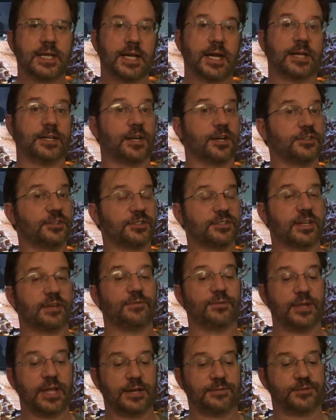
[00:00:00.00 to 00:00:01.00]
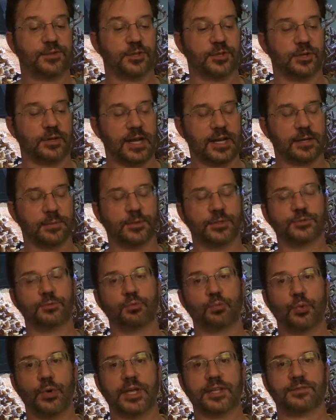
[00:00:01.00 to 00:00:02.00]
And others have left their animals
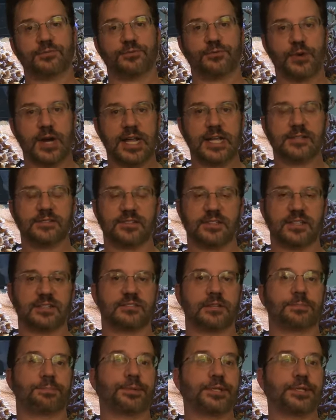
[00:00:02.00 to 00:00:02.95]
with friends and that said,